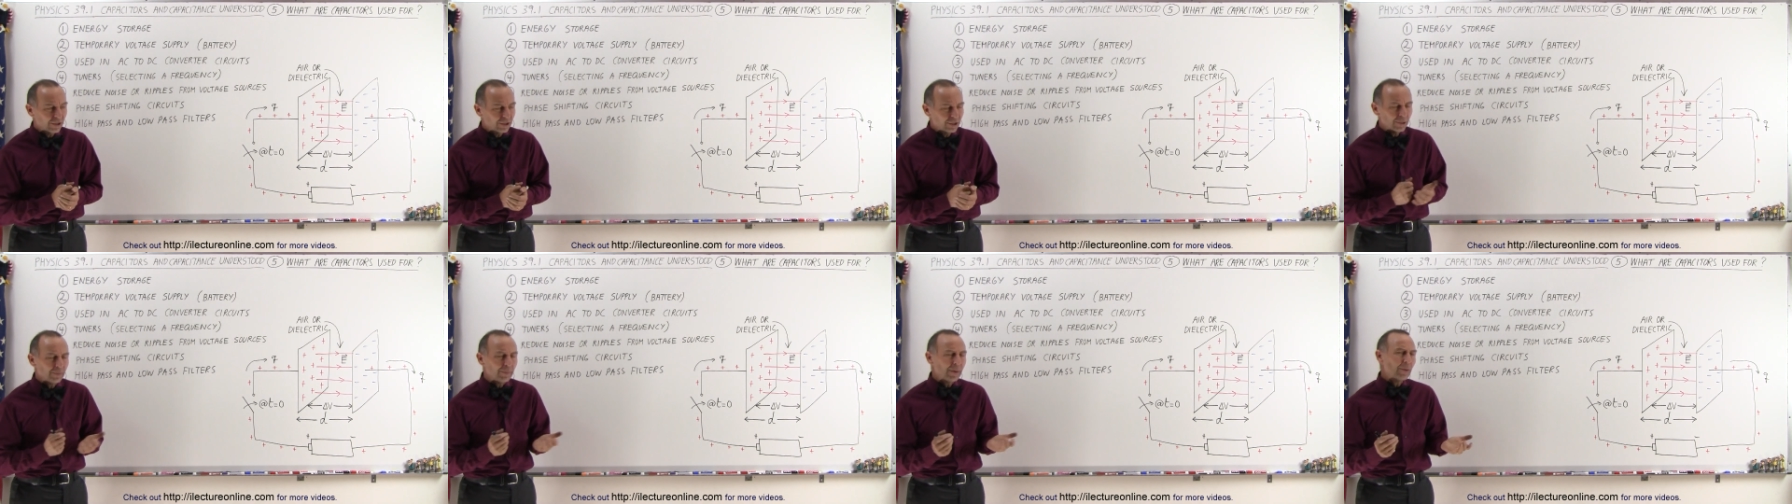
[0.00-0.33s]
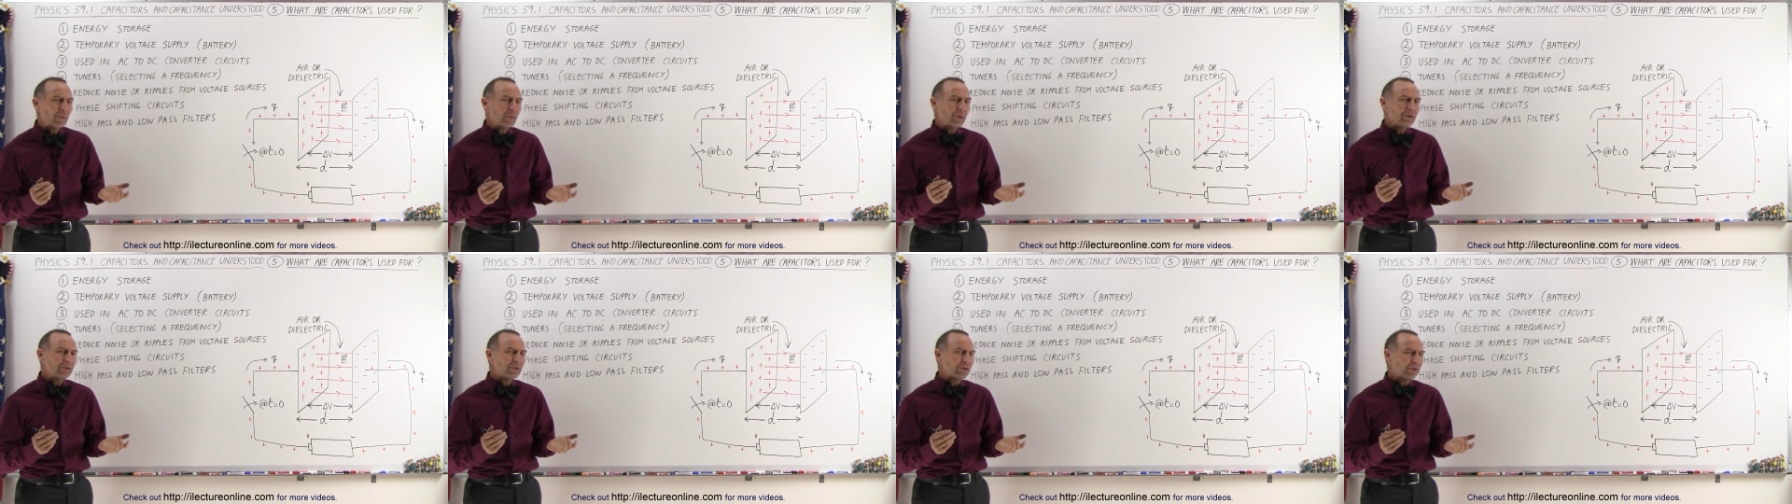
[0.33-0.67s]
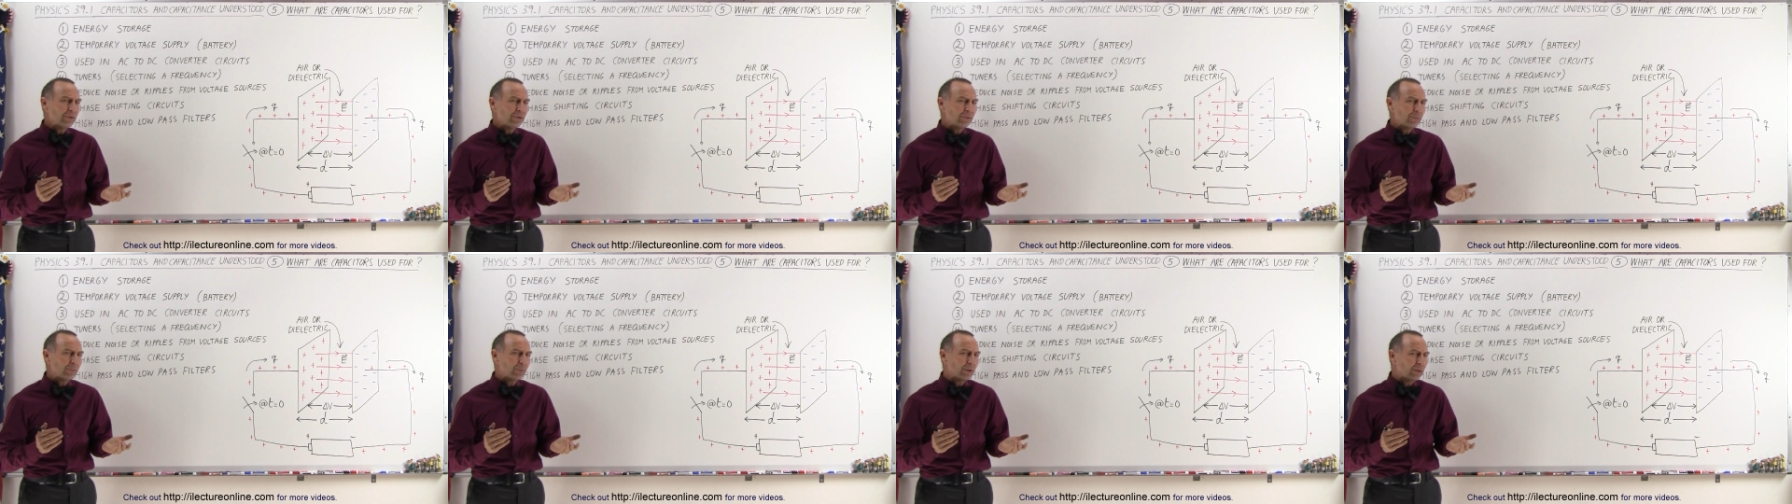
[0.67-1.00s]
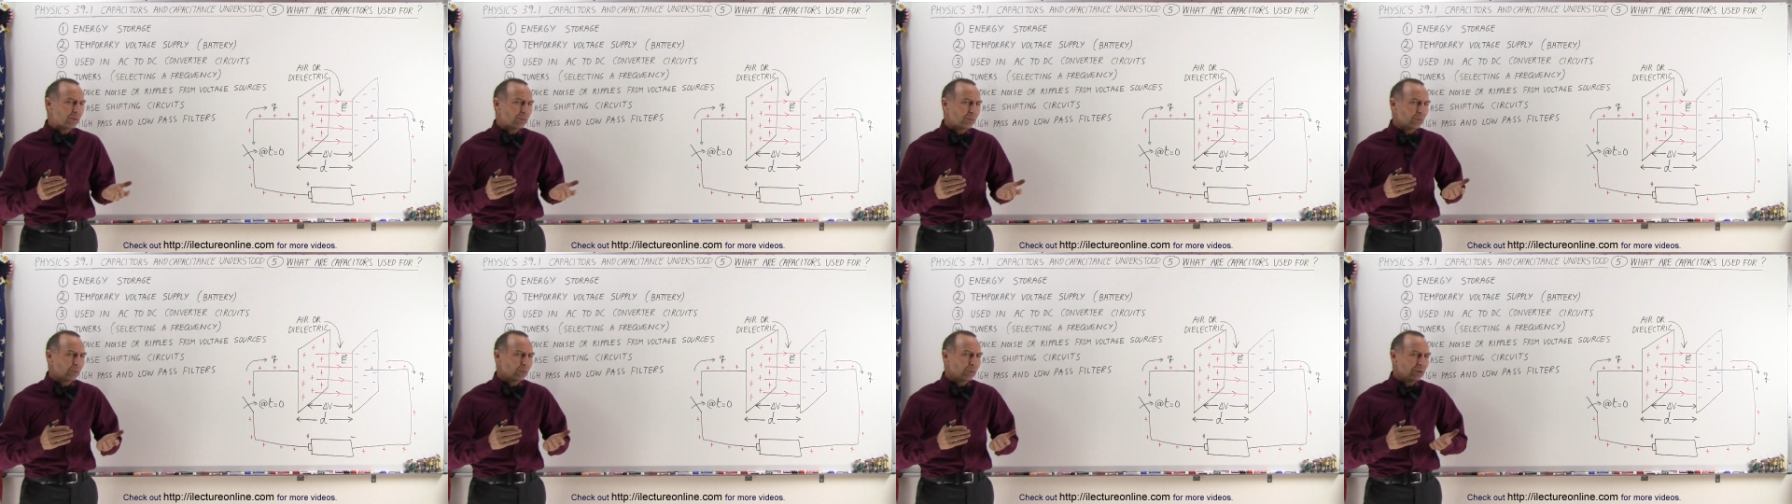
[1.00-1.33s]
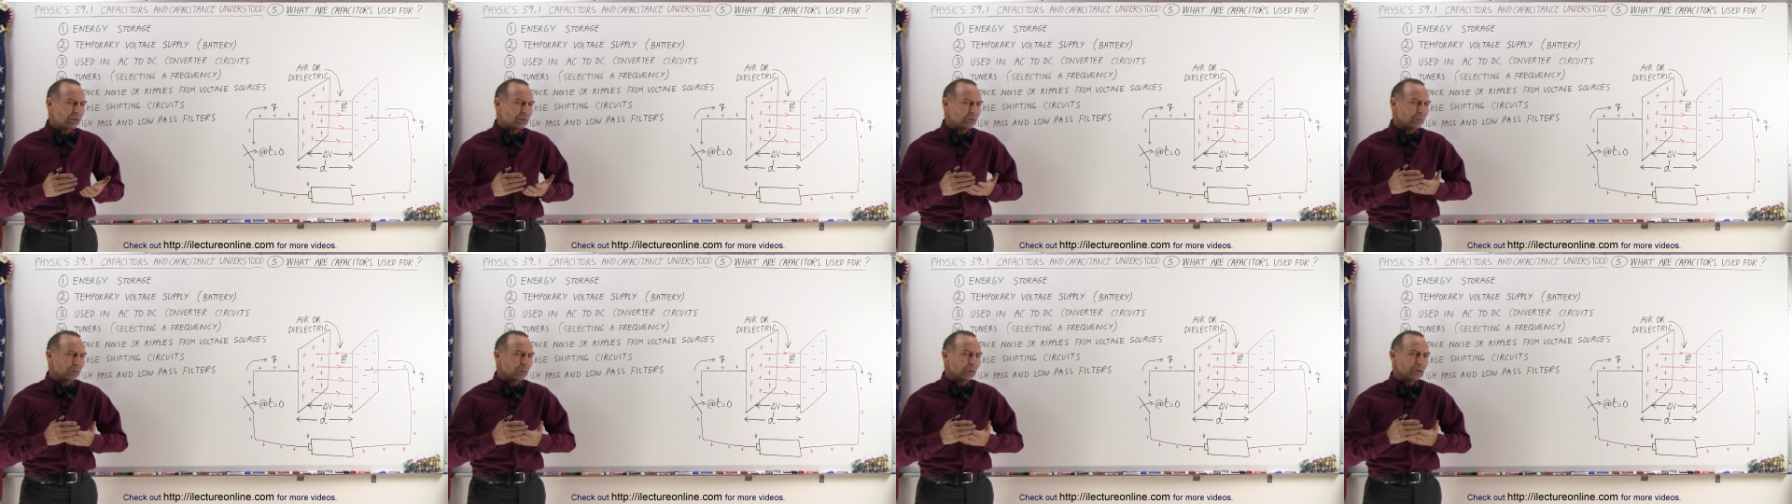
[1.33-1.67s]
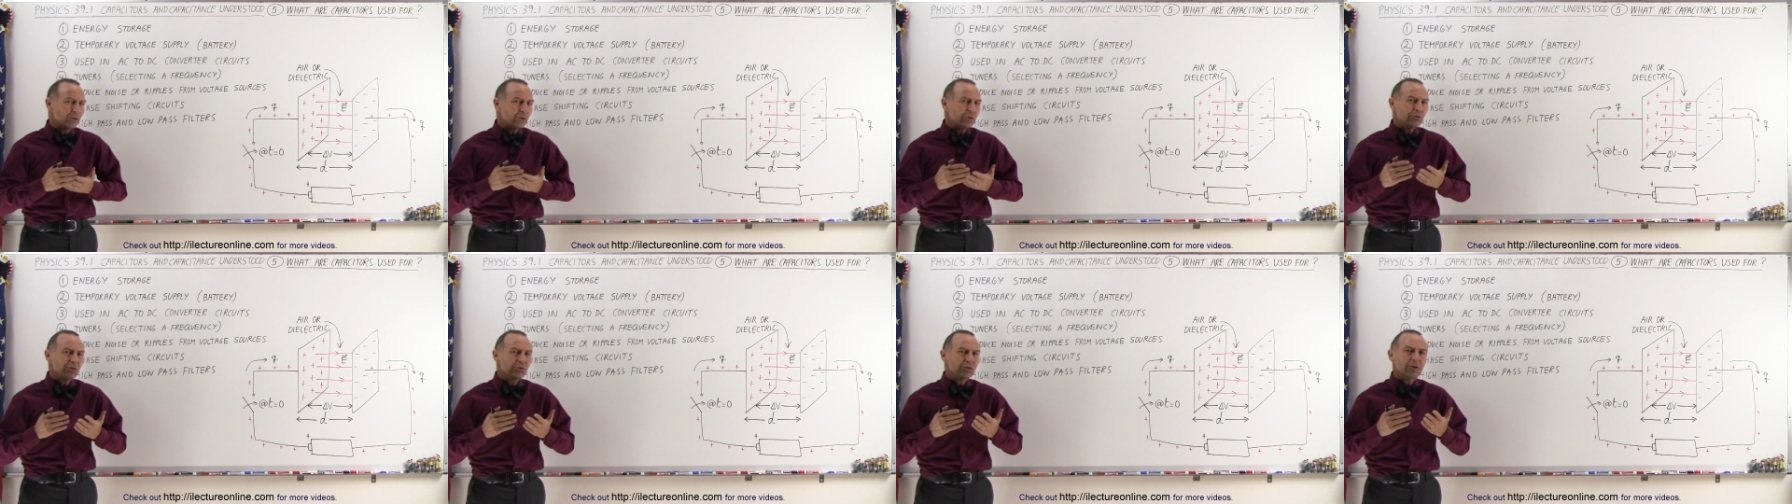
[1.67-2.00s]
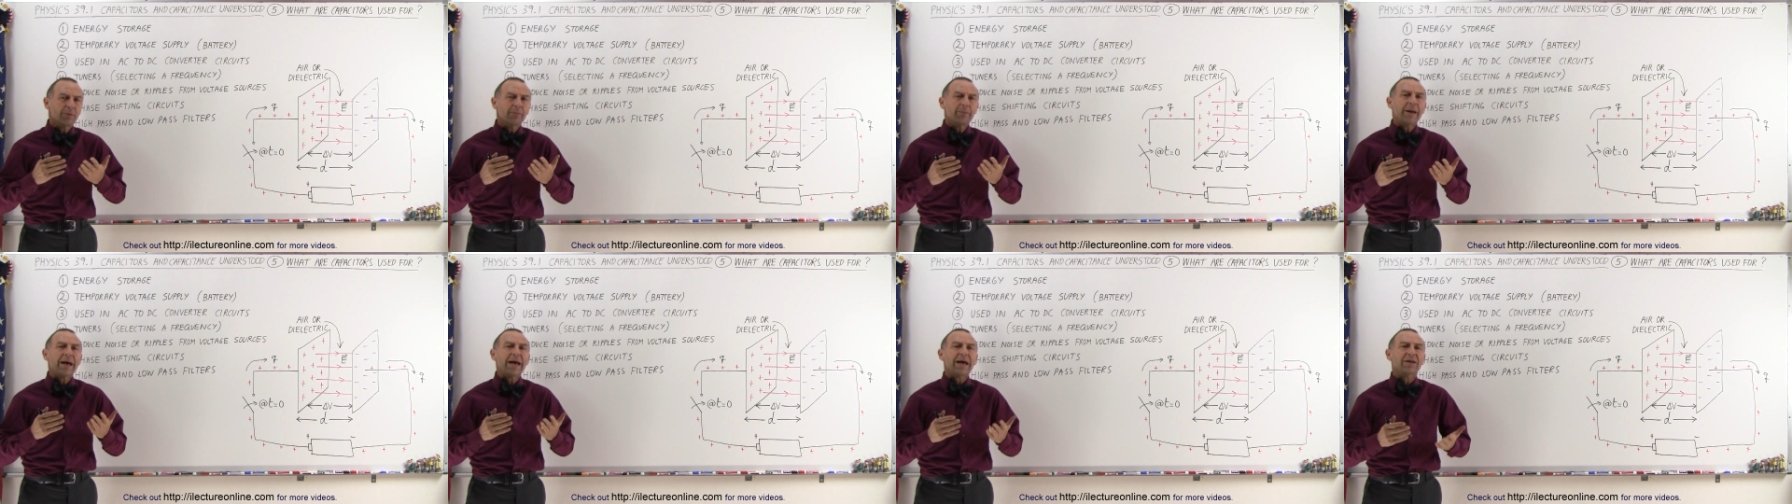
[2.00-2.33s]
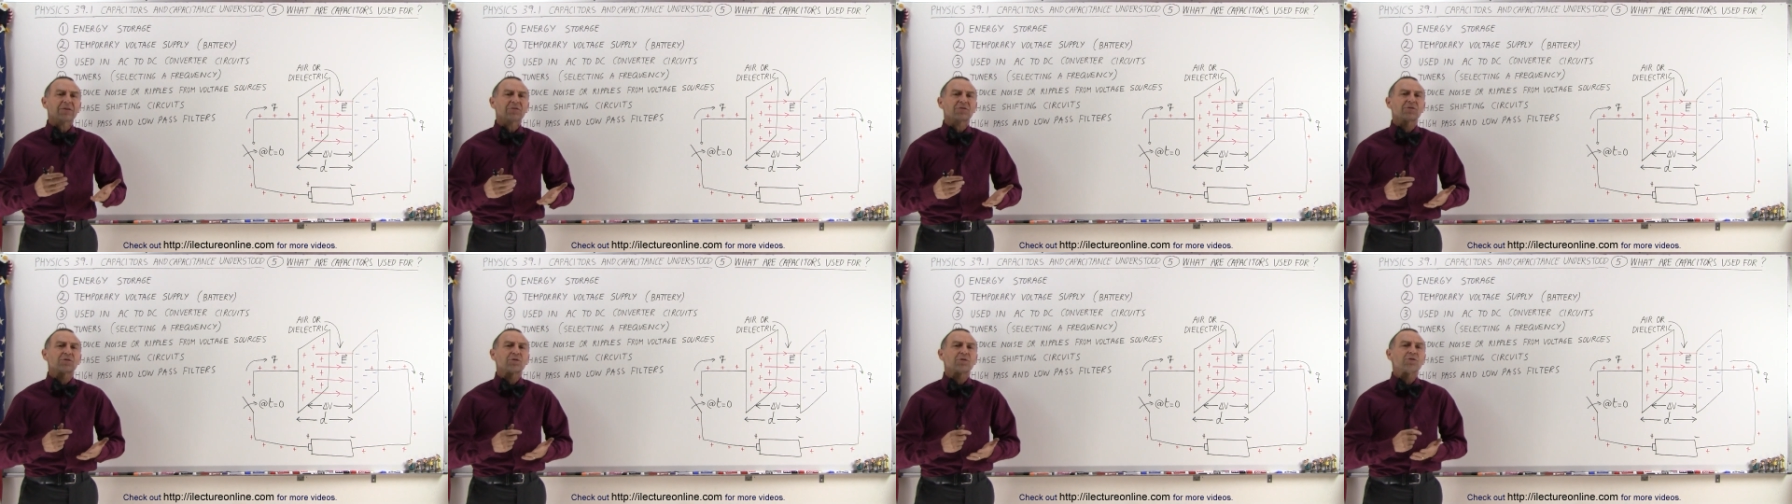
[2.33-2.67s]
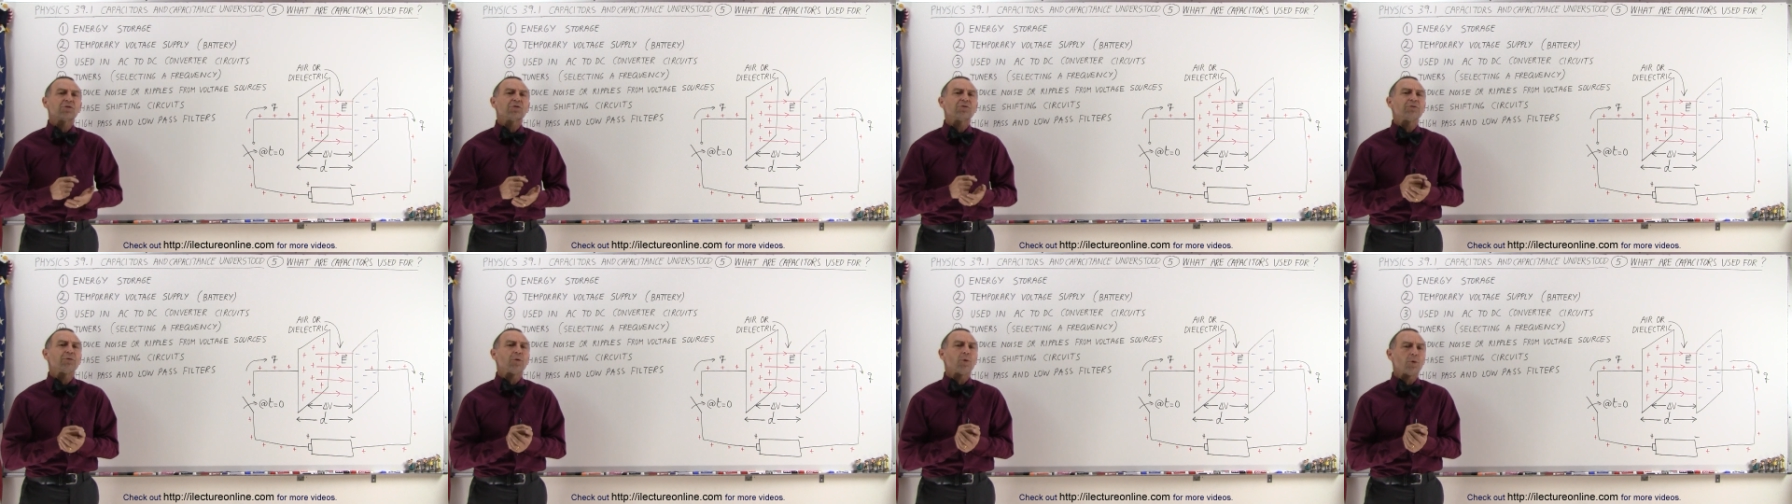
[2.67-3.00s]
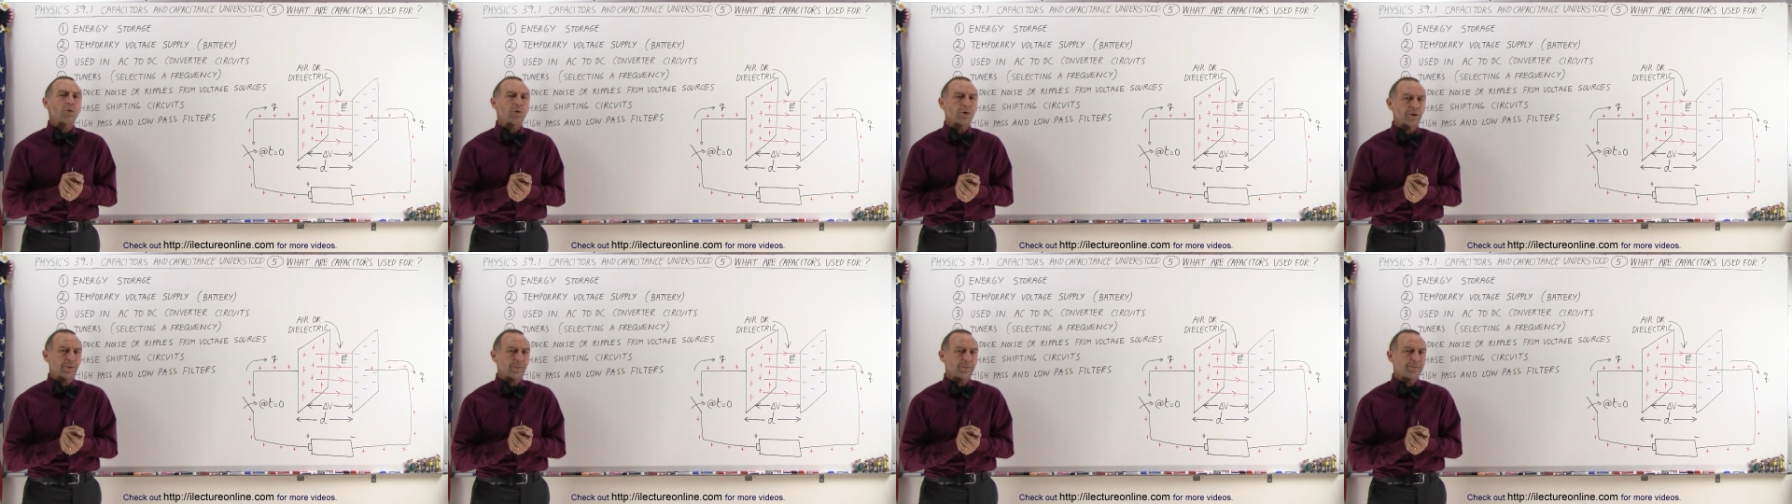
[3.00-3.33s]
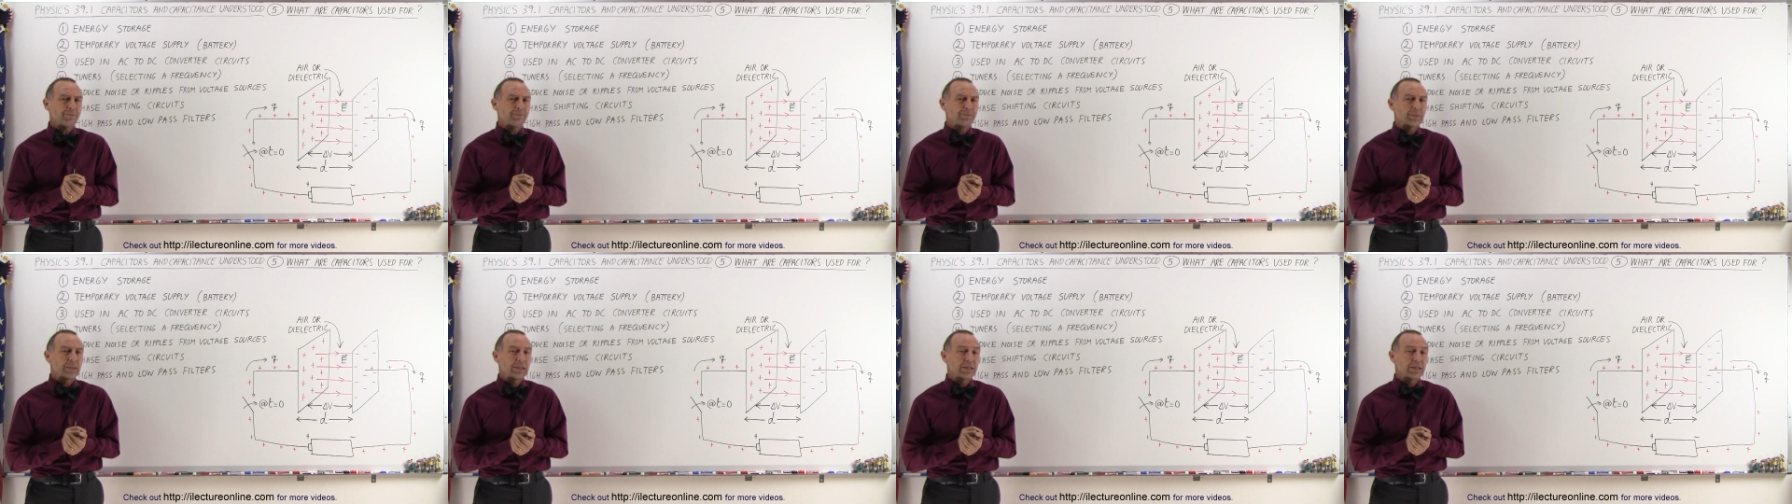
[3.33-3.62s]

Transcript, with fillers: you may wonder, well, what do we use capacitors for?